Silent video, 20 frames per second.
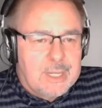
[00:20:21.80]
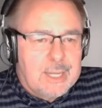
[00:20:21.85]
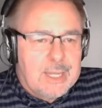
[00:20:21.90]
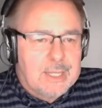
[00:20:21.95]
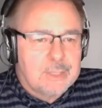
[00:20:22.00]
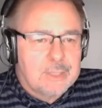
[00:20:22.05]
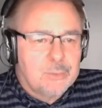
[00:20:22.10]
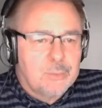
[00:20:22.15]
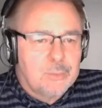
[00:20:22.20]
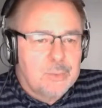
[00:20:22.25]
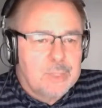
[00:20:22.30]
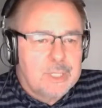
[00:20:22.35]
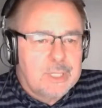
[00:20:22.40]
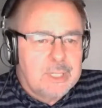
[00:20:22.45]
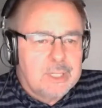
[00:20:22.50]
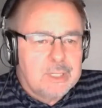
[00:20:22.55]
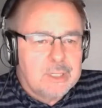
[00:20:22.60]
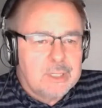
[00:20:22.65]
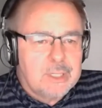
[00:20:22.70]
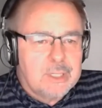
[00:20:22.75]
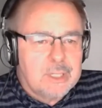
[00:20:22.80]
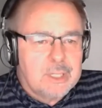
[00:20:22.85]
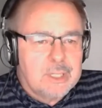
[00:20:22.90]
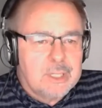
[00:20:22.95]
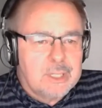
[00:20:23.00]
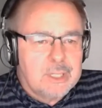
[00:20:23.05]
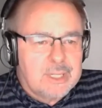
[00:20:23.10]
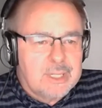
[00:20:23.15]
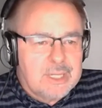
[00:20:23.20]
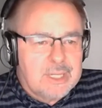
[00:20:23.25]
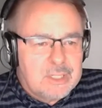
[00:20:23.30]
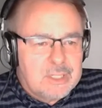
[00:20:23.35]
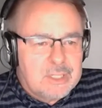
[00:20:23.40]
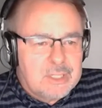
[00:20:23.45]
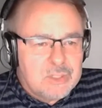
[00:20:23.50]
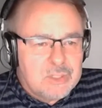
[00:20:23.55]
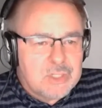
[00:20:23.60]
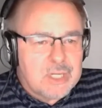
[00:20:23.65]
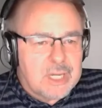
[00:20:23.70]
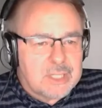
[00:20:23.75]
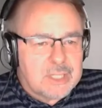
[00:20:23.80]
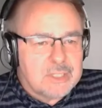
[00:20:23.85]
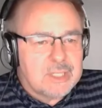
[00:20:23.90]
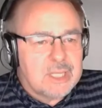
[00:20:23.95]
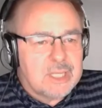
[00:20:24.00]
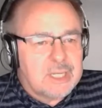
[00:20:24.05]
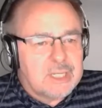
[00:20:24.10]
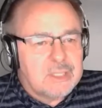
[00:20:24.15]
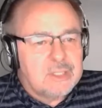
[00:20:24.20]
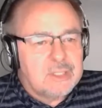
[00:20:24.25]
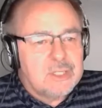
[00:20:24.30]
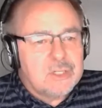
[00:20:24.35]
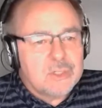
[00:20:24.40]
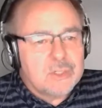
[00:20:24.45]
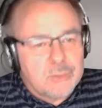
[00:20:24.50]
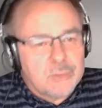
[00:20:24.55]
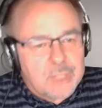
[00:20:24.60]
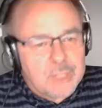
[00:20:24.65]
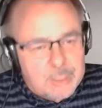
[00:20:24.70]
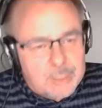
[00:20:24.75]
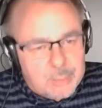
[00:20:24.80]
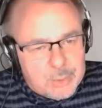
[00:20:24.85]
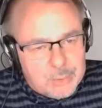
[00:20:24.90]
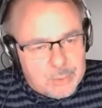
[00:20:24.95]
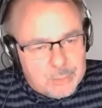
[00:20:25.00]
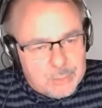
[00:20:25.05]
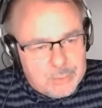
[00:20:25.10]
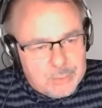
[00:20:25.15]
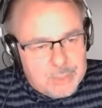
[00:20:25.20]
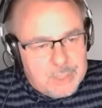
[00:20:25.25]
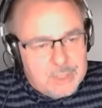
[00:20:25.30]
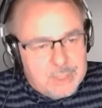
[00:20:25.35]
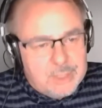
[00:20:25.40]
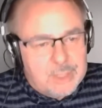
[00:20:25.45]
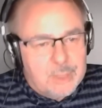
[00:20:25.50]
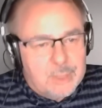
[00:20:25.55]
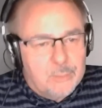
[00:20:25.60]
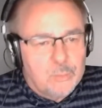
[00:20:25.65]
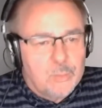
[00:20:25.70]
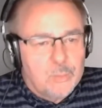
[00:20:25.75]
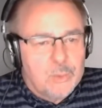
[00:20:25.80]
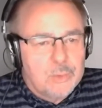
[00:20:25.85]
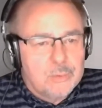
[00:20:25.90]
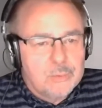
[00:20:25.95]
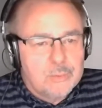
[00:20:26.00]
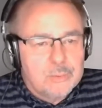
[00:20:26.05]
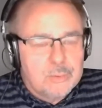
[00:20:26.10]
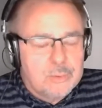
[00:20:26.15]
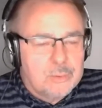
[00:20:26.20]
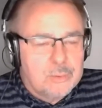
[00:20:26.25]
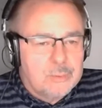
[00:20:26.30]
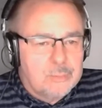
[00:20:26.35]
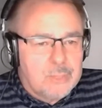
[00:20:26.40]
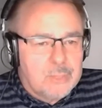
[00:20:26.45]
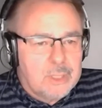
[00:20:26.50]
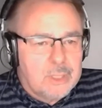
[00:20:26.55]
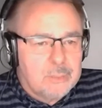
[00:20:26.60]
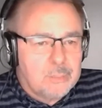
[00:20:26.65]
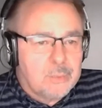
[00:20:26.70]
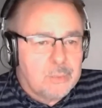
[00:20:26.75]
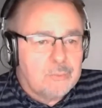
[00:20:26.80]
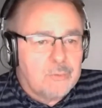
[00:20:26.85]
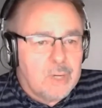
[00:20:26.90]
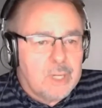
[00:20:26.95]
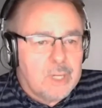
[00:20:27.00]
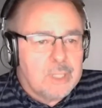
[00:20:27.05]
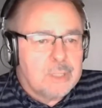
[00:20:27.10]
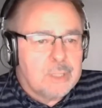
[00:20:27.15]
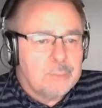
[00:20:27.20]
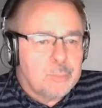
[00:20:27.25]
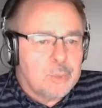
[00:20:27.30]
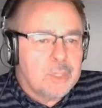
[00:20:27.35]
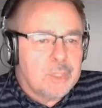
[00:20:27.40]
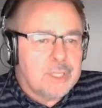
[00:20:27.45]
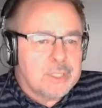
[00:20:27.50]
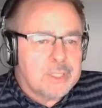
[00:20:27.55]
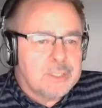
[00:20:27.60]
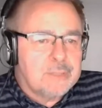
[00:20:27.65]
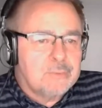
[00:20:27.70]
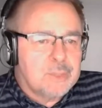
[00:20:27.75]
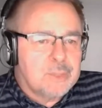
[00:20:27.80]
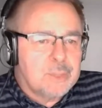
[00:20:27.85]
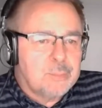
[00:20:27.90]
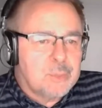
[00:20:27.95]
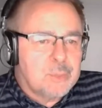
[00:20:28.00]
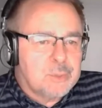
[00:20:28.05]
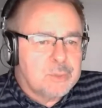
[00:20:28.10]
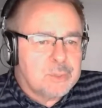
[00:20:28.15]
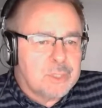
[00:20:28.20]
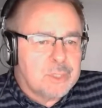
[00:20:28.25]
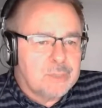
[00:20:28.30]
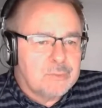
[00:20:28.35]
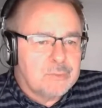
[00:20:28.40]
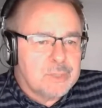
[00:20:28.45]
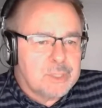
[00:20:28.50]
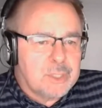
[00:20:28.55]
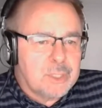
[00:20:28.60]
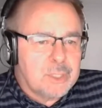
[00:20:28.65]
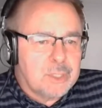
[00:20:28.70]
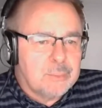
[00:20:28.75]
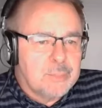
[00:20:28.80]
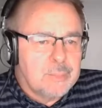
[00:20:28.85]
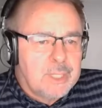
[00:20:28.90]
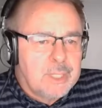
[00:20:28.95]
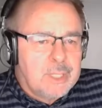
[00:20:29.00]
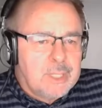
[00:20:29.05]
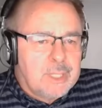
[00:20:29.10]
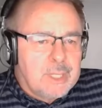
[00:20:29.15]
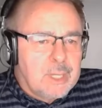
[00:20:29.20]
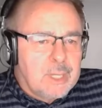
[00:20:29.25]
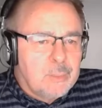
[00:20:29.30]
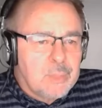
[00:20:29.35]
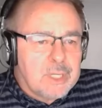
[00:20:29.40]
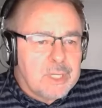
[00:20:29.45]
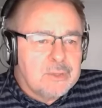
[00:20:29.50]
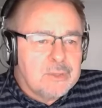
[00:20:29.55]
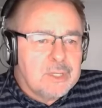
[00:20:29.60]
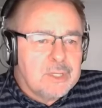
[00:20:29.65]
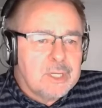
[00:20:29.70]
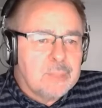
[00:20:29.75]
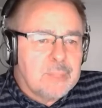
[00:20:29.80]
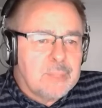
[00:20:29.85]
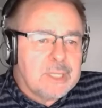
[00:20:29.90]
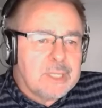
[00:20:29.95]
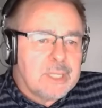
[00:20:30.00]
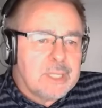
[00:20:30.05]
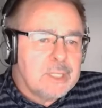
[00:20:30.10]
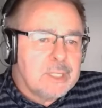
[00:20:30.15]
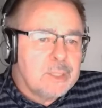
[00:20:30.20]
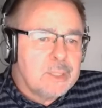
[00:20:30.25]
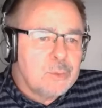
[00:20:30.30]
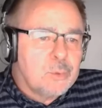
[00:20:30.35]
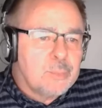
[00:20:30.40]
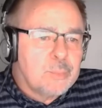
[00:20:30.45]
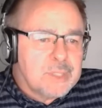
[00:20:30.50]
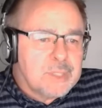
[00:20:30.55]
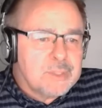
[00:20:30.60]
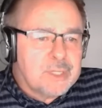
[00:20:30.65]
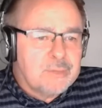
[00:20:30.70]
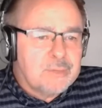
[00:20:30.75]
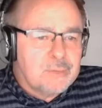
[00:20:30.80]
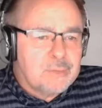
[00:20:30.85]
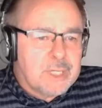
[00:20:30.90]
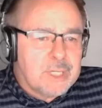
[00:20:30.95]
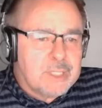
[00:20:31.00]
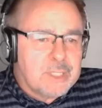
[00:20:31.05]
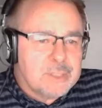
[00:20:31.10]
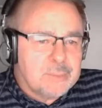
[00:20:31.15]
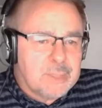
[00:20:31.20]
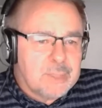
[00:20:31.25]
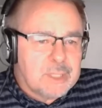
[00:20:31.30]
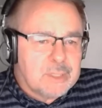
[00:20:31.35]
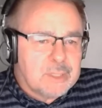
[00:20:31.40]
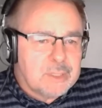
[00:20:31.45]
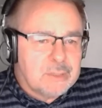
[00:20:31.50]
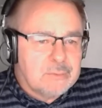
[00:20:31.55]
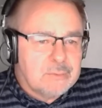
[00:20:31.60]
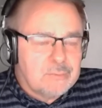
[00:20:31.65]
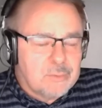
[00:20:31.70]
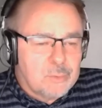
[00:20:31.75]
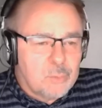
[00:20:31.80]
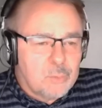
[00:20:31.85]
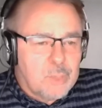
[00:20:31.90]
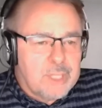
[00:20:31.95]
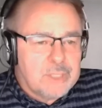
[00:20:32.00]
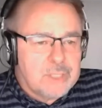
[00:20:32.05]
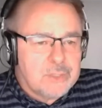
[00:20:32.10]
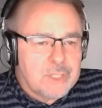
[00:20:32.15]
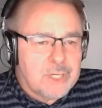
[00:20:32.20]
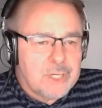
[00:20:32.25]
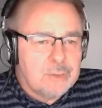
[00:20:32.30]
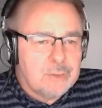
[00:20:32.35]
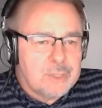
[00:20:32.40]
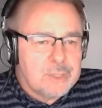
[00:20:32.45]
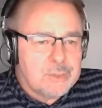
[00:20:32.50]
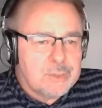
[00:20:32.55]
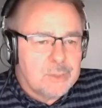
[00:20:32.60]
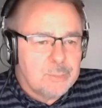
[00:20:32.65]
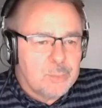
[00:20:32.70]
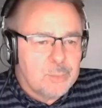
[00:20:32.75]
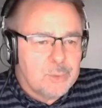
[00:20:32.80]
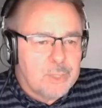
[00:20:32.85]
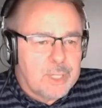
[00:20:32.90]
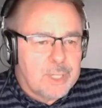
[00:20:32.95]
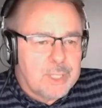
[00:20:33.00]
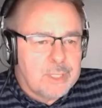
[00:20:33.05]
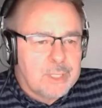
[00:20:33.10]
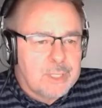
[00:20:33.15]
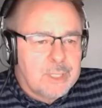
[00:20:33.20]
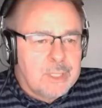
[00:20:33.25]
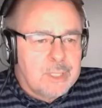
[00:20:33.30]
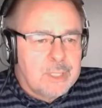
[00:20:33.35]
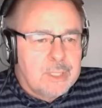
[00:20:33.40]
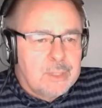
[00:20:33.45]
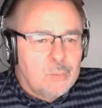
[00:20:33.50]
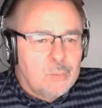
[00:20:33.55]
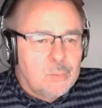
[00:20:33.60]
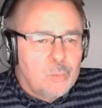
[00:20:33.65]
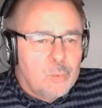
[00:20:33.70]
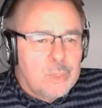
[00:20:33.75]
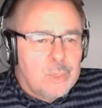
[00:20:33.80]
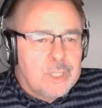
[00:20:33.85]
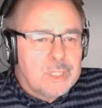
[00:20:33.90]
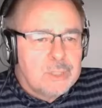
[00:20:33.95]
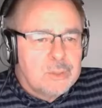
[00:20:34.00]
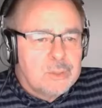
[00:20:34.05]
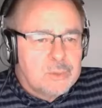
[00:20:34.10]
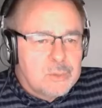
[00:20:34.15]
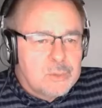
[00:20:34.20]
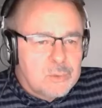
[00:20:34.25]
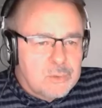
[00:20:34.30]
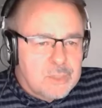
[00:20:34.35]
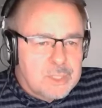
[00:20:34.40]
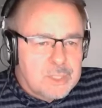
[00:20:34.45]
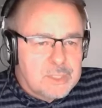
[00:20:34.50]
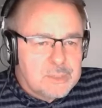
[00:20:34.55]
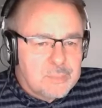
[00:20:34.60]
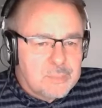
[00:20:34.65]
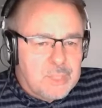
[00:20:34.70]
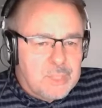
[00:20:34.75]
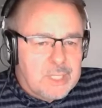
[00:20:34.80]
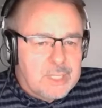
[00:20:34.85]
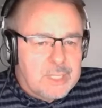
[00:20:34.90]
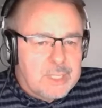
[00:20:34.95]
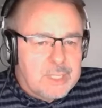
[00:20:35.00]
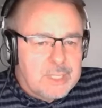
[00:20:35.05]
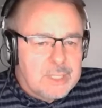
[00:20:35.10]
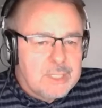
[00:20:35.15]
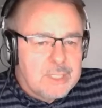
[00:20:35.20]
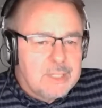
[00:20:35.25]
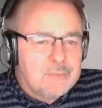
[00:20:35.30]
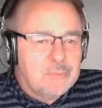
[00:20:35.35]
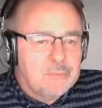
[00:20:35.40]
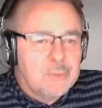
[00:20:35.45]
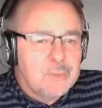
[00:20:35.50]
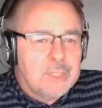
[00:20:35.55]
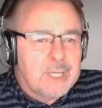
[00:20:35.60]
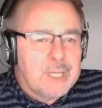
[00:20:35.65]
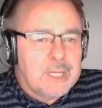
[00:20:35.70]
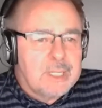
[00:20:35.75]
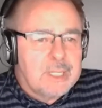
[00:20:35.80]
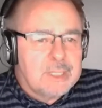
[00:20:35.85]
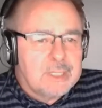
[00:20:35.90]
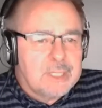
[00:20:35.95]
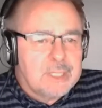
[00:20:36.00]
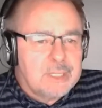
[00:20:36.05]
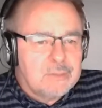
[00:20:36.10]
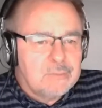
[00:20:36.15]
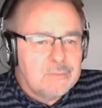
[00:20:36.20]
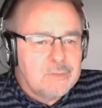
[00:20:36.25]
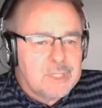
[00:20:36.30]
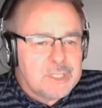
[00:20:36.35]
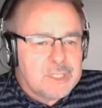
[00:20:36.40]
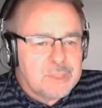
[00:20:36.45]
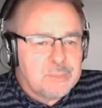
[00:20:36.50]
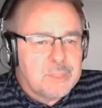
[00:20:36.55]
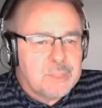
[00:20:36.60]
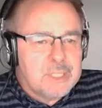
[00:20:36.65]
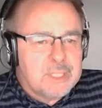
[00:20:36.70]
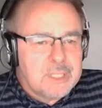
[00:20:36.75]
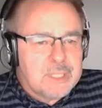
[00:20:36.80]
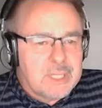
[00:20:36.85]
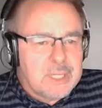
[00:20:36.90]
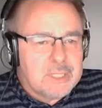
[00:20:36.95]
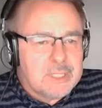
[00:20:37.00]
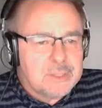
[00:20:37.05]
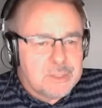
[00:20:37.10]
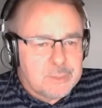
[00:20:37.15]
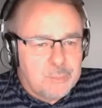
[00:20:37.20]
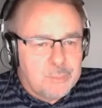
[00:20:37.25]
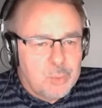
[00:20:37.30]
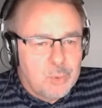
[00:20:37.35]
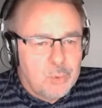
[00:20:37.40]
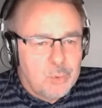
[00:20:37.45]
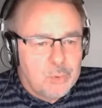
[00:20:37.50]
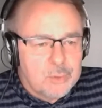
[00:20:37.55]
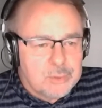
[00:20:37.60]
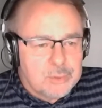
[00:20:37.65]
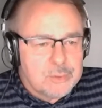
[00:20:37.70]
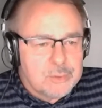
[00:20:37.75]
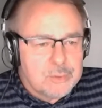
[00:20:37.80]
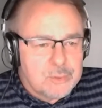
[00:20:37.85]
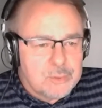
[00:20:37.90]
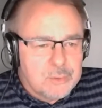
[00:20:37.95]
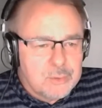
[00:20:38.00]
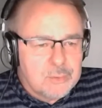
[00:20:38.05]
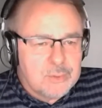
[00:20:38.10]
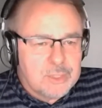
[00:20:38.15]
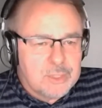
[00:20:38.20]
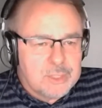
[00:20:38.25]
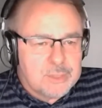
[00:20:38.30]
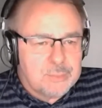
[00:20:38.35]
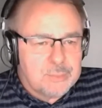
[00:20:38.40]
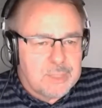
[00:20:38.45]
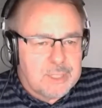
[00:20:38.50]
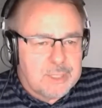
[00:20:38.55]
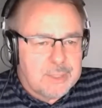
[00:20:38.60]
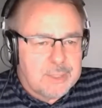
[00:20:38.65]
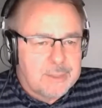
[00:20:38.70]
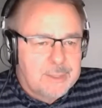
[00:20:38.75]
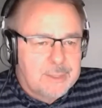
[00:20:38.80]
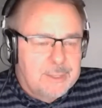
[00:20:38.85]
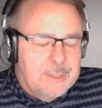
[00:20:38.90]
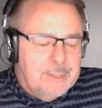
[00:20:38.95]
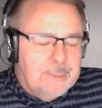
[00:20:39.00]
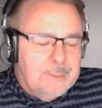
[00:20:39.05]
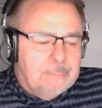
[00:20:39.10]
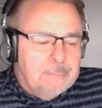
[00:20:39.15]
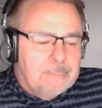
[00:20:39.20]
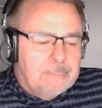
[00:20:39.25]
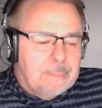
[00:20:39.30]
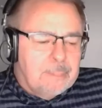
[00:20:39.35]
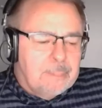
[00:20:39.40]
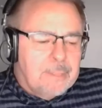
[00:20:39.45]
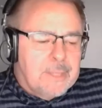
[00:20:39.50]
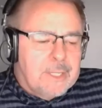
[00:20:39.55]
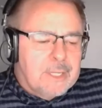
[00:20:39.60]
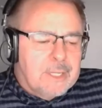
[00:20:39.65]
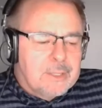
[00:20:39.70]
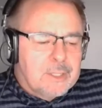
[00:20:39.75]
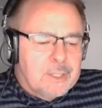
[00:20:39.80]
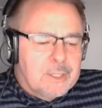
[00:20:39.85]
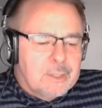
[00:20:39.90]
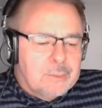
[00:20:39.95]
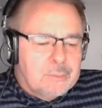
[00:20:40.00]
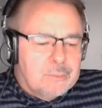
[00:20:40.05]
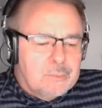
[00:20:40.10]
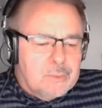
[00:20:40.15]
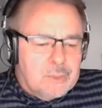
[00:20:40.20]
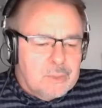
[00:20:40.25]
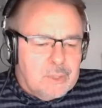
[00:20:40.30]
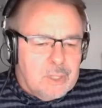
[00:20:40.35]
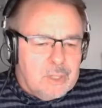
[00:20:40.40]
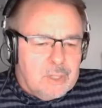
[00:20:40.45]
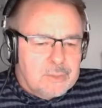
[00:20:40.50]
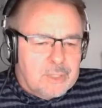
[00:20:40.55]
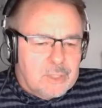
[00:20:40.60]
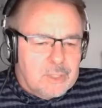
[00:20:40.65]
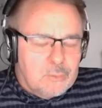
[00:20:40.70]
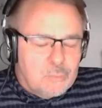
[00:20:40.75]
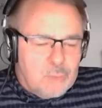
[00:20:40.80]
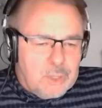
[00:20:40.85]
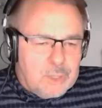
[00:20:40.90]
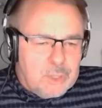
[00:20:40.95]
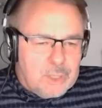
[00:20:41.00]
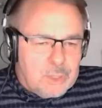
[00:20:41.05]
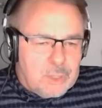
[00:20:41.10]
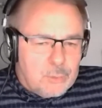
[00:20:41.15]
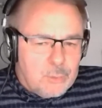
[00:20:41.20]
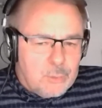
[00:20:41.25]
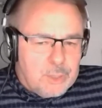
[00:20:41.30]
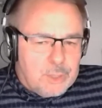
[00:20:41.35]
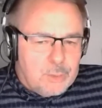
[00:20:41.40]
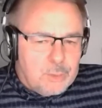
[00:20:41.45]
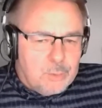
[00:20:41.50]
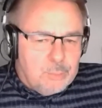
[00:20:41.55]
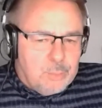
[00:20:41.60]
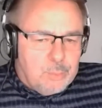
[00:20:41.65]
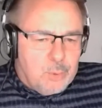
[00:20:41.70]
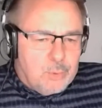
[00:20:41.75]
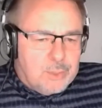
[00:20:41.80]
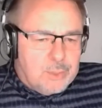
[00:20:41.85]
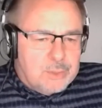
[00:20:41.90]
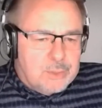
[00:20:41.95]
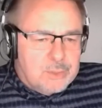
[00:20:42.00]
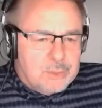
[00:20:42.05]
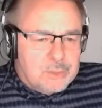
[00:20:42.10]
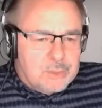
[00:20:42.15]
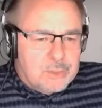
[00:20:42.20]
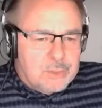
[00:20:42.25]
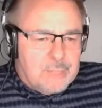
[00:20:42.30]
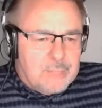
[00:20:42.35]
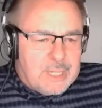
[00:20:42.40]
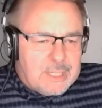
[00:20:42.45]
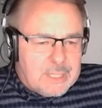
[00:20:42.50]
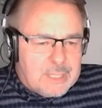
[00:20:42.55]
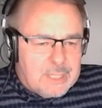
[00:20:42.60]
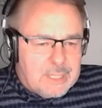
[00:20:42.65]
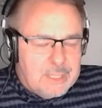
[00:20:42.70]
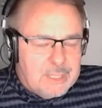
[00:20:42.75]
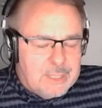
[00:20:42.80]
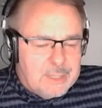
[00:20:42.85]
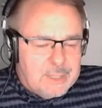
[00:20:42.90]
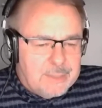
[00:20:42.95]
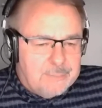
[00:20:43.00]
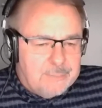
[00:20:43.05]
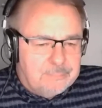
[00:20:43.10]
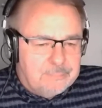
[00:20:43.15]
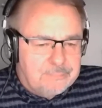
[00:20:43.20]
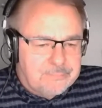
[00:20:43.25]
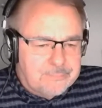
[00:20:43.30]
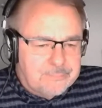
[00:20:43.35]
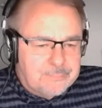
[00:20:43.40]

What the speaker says: how do we inject that initial capital that will provide a productivity boost over time? And we can think about that in almost every aspect of the way charities operate. We could do things better if we had investment and support to do things better. The other, I think, really critical point to make here,